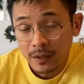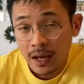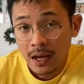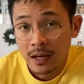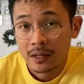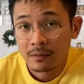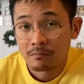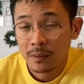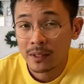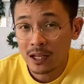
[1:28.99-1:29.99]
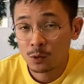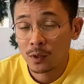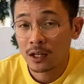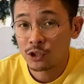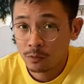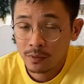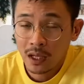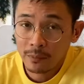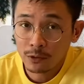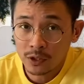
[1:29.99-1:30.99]
and maybe next week I should
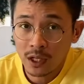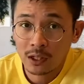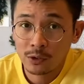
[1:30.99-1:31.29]
be able to tell